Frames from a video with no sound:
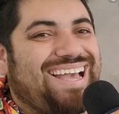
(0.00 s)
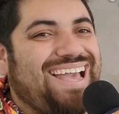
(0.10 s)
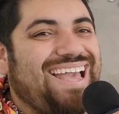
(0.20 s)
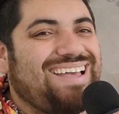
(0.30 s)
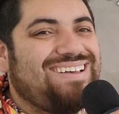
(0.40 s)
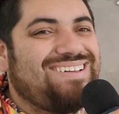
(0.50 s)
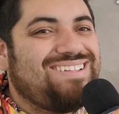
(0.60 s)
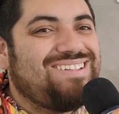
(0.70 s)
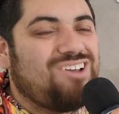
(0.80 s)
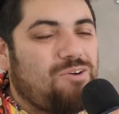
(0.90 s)

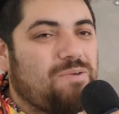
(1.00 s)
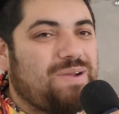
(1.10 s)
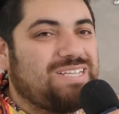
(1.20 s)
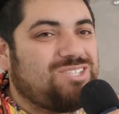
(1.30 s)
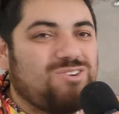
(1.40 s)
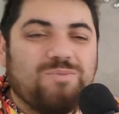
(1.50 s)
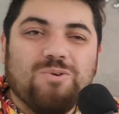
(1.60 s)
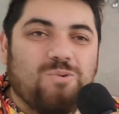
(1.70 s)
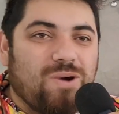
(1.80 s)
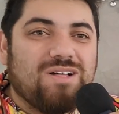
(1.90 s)
Hello, everybody, troop.
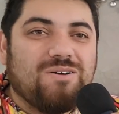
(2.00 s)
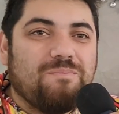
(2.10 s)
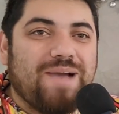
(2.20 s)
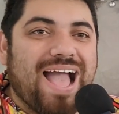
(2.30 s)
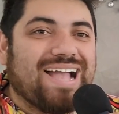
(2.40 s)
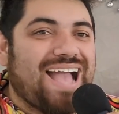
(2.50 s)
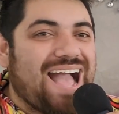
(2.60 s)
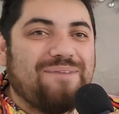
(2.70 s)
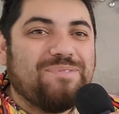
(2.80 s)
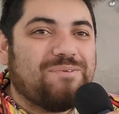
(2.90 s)
Welcome back.
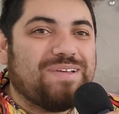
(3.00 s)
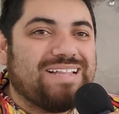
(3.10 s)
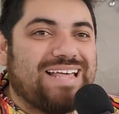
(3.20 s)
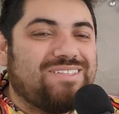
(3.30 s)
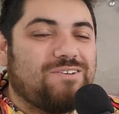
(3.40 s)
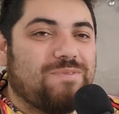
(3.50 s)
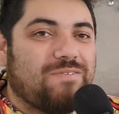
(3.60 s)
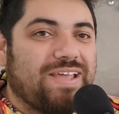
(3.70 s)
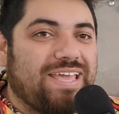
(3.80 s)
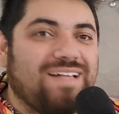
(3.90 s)
I'm the real Andy of
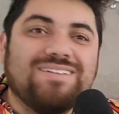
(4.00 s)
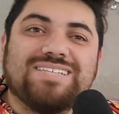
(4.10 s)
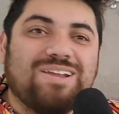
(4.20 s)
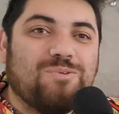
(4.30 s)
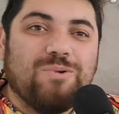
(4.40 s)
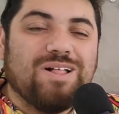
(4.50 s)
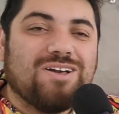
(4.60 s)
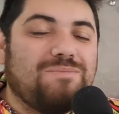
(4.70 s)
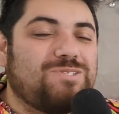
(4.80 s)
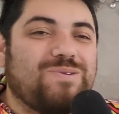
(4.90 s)
Beverly Hills, and
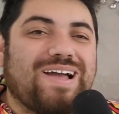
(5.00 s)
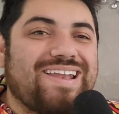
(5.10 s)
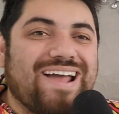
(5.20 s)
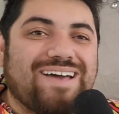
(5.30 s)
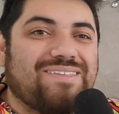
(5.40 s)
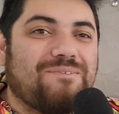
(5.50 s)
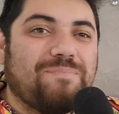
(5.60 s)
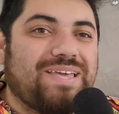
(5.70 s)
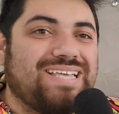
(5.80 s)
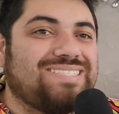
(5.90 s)
welcome to another
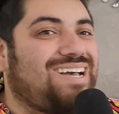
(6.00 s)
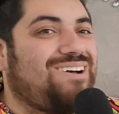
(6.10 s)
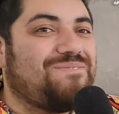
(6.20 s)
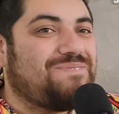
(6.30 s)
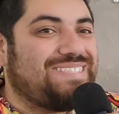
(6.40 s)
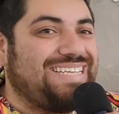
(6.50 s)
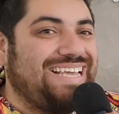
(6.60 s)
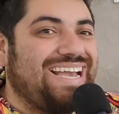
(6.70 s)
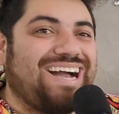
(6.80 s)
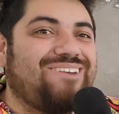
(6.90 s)
piece of
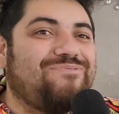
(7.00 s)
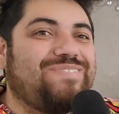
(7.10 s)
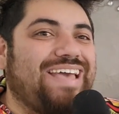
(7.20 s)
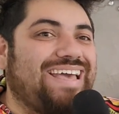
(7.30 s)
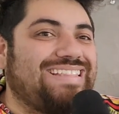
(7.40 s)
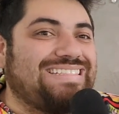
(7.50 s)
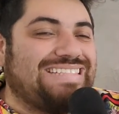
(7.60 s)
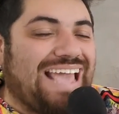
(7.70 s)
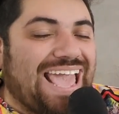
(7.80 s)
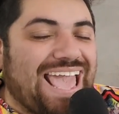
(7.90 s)
tea of the
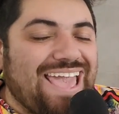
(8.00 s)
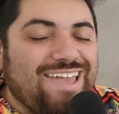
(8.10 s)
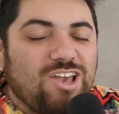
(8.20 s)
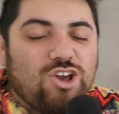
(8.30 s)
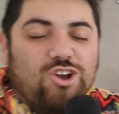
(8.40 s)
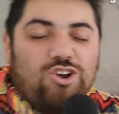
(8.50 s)
day.